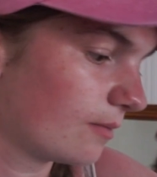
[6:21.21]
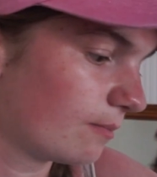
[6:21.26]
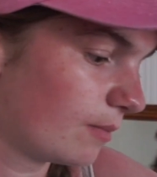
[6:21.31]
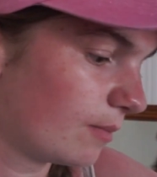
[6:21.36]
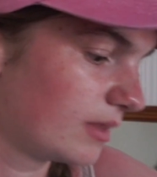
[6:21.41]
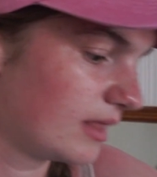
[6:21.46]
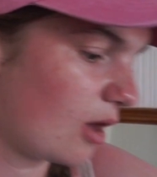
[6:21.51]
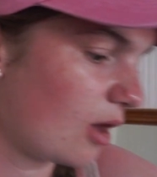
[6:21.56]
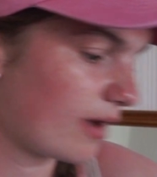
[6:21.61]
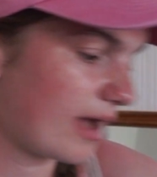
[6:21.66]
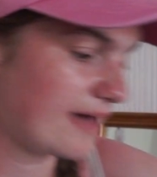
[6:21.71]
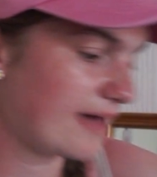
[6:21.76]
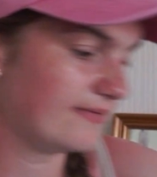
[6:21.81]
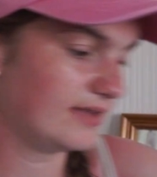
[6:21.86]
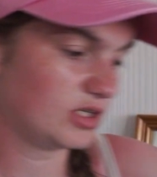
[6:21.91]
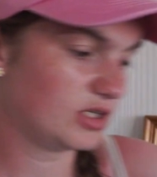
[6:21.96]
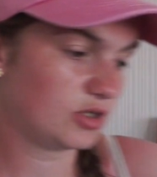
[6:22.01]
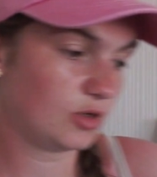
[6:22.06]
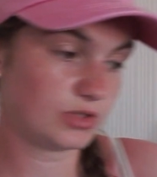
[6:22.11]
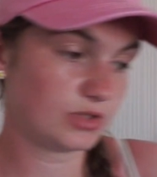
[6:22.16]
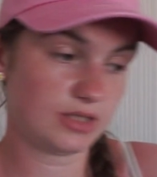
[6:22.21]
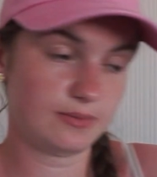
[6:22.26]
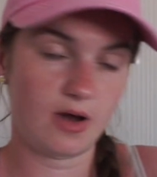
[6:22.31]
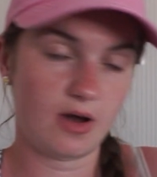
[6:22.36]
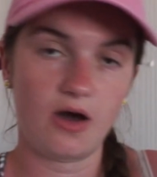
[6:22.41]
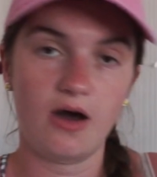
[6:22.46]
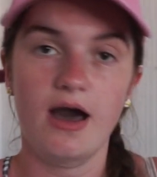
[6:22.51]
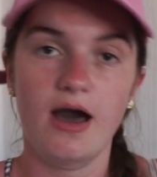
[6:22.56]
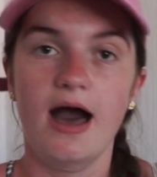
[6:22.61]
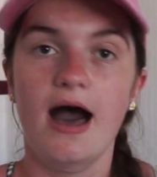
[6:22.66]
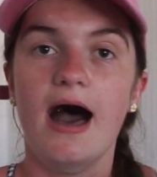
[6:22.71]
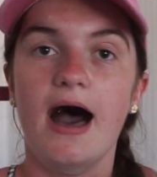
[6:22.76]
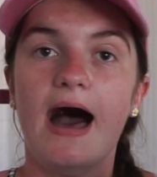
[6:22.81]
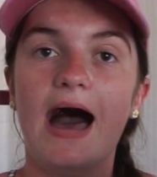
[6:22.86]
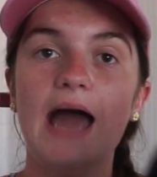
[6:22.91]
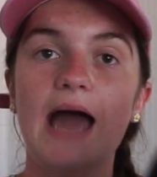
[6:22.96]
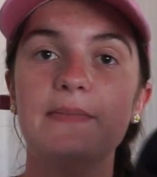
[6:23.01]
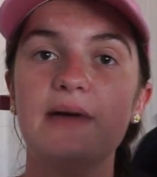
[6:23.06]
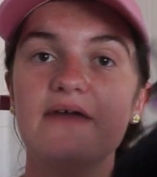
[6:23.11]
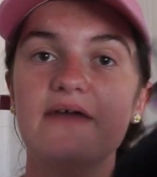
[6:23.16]
not getting these shoes anymore.
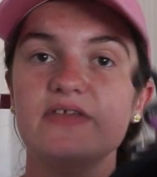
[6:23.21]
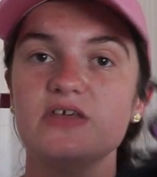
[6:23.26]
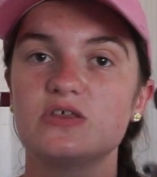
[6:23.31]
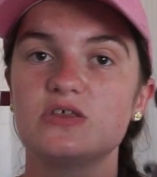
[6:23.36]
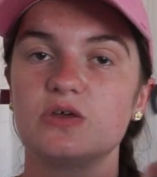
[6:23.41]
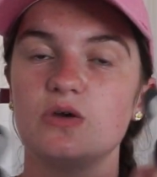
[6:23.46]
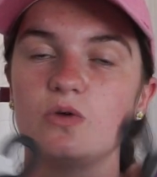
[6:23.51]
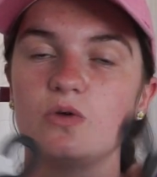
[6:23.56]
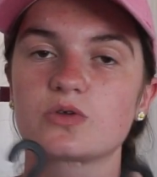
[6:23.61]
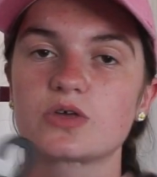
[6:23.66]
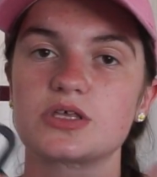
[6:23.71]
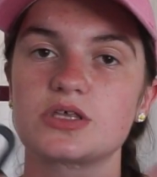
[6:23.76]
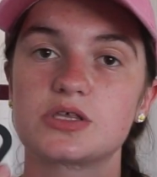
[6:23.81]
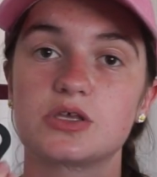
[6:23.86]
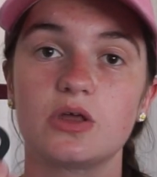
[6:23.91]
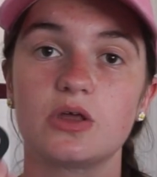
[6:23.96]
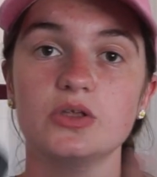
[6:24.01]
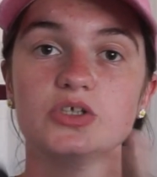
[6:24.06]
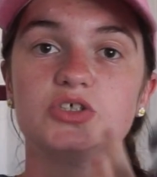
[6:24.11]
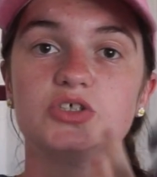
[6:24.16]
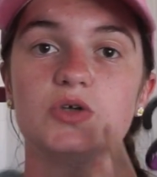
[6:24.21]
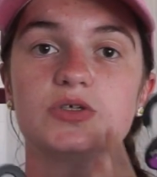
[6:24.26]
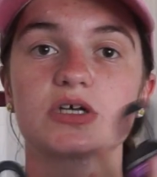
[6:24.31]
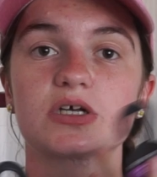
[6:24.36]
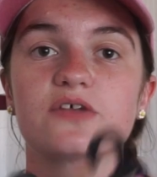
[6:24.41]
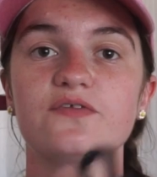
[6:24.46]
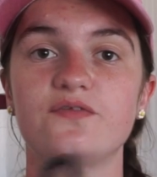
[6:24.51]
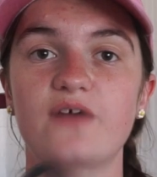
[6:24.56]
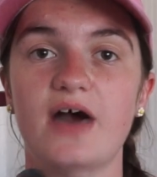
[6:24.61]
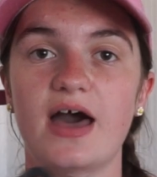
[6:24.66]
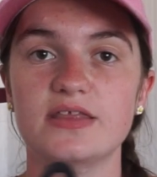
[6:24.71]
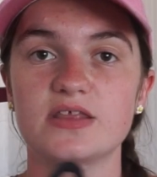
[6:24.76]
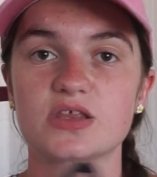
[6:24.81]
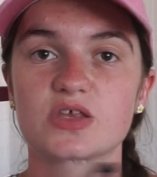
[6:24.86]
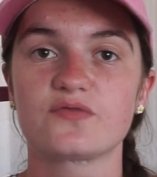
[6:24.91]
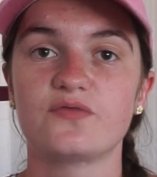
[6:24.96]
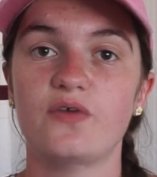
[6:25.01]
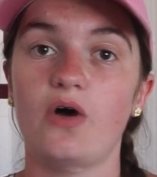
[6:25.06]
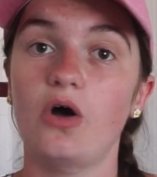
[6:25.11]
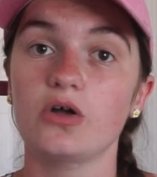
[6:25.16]
I buy these shoes because it's the only shoes I can find that's
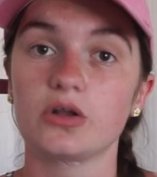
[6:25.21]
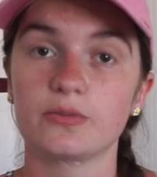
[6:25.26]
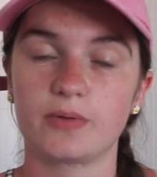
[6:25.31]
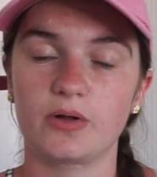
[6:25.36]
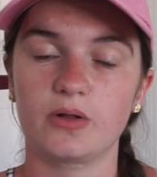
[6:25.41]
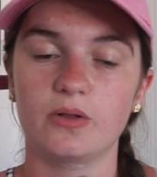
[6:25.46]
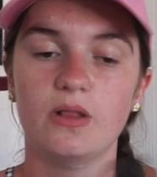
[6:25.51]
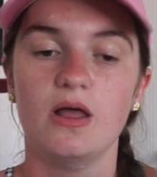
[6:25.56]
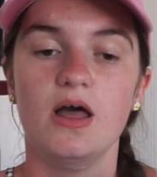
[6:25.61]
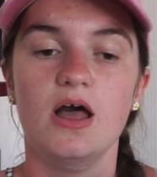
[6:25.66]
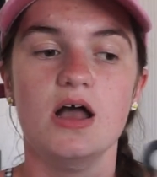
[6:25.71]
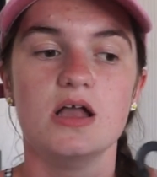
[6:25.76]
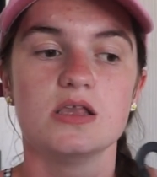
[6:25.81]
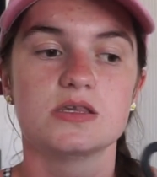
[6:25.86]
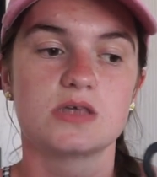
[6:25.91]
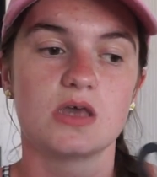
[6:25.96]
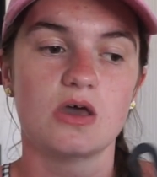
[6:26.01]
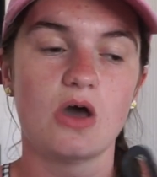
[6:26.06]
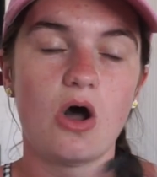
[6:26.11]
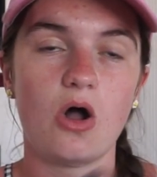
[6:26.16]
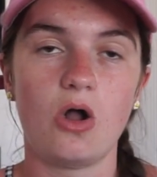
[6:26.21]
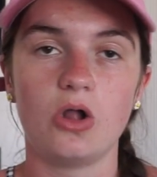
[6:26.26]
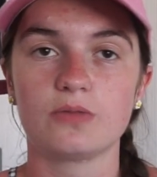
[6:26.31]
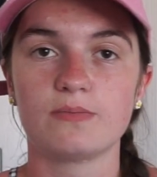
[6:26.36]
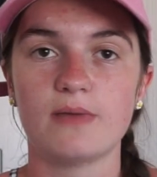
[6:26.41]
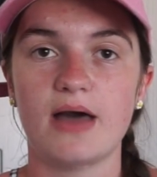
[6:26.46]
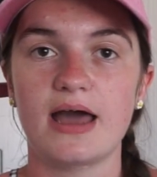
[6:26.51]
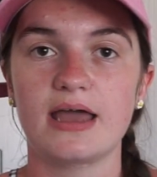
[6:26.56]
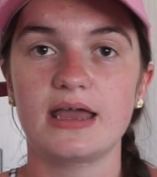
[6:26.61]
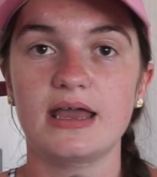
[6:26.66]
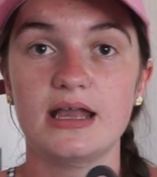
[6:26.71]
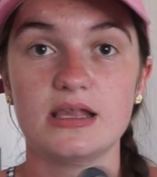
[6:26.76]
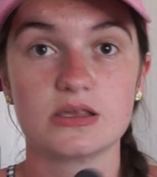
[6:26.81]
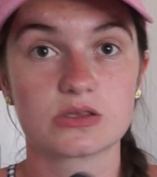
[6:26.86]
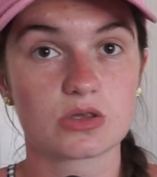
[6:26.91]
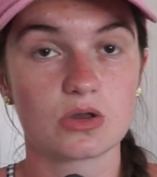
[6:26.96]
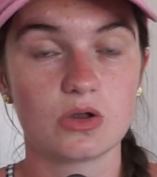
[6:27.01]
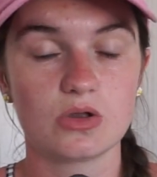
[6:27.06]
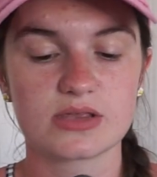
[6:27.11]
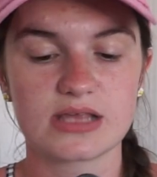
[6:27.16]
affordable to hold my
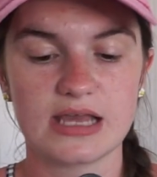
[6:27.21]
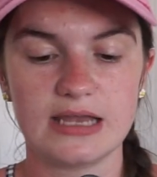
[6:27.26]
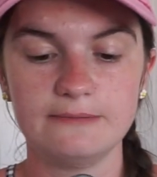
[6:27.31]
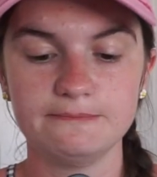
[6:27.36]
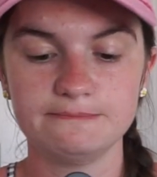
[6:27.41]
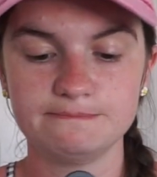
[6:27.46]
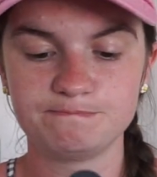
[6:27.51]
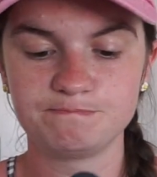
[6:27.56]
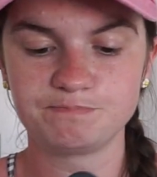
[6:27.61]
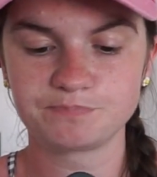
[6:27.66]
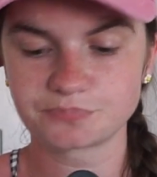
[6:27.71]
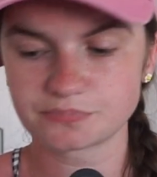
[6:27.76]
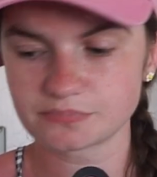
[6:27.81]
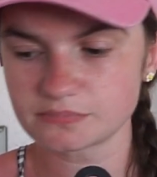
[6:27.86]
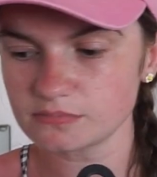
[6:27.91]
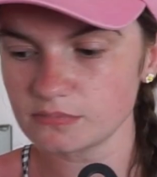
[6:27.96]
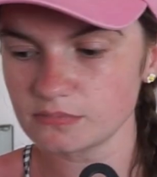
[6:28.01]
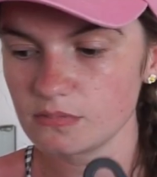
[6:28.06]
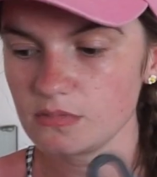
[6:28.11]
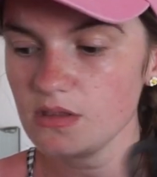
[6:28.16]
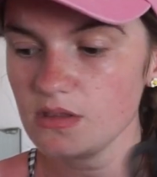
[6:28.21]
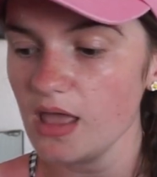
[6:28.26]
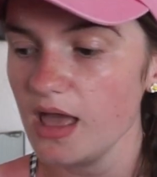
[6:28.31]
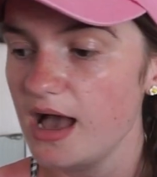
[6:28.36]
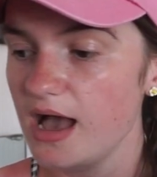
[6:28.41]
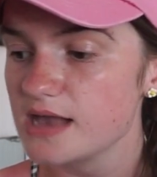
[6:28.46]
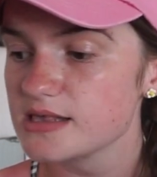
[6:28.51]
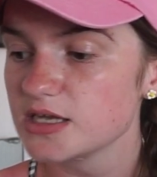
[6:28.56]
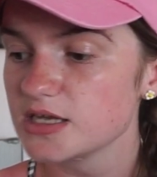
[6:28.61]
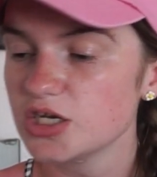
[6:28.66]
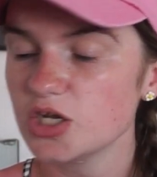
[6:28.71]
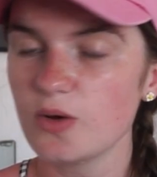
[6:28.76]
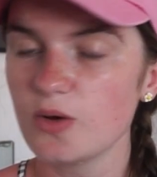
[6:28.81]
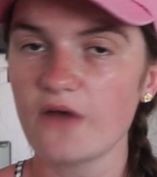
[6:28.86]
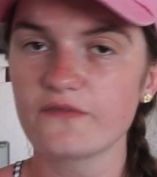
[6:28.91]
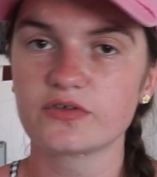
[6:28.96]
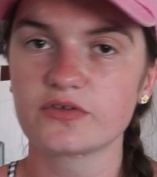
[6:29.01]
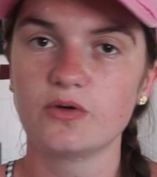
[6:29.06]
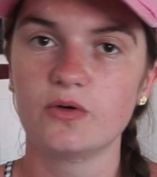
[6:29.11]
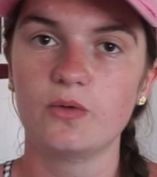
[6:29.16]
insoles in, as I do
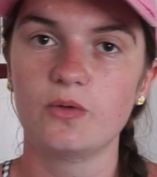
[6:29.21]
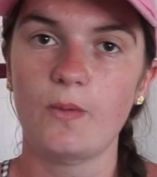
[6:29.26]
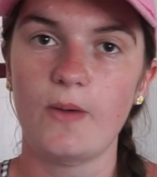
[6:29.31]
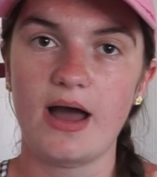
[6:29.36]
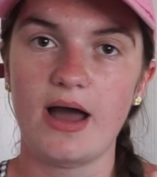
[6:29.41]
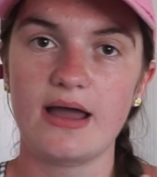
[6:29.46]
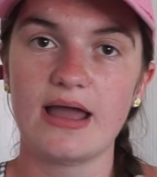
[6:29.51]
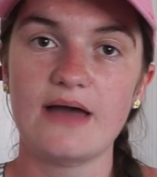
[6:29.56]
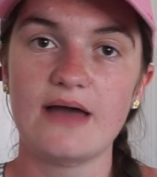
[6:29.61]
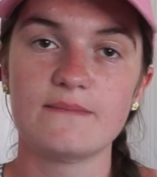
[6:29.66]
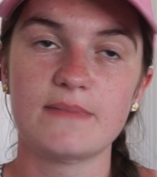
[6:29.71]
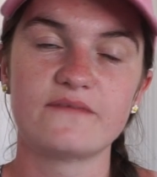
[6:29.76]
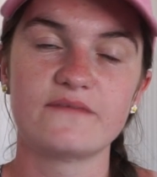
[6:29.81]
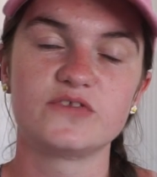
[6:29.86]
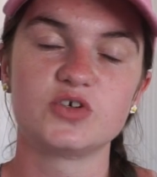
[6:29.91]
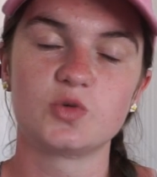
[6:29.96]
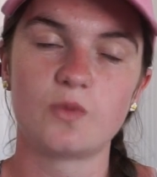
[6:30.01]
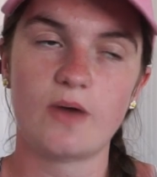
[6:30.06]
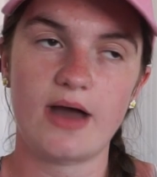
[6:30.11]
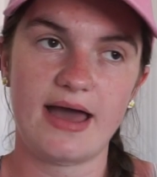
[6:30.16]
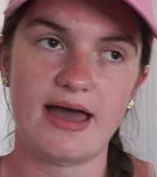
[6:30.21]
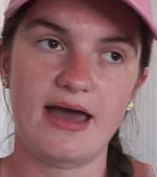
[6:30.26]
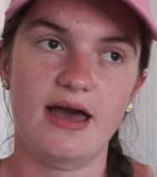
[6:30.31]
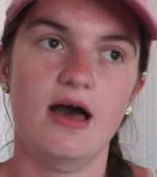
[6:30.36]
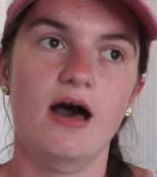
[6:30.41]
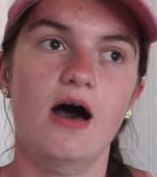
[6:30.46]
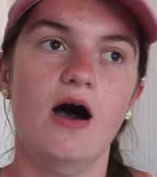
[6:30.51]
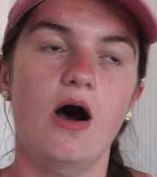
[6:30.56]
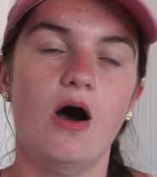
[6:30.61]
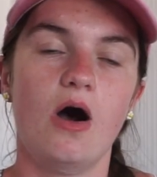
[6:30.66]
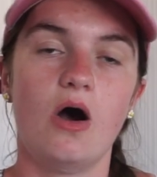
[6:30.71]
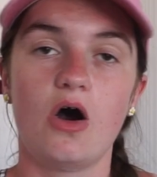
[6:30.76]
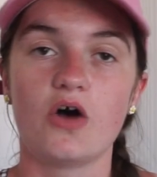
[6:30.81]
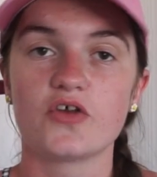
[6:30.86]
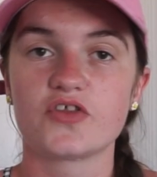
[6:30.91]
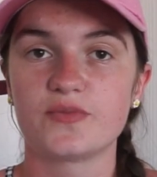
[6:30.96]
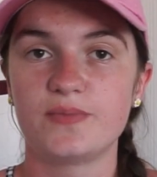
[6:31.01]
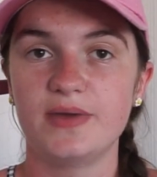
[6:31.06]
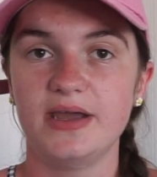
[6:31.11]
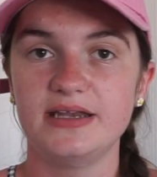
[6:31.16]
have to, I am having to wear
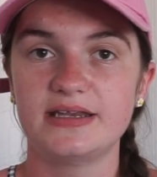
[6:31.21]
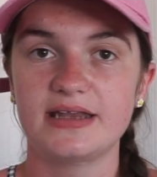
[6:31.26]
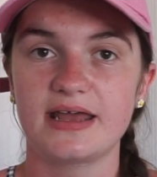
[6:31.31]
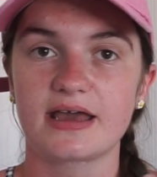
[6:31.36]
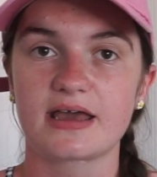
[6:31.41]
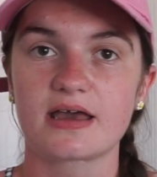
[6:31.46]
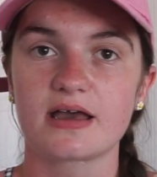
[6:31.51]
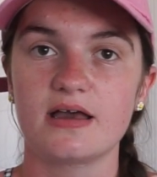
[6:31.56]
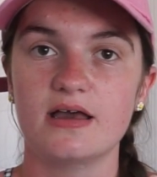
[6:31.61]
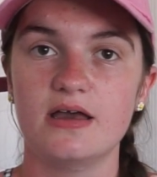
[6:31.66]
orthopedic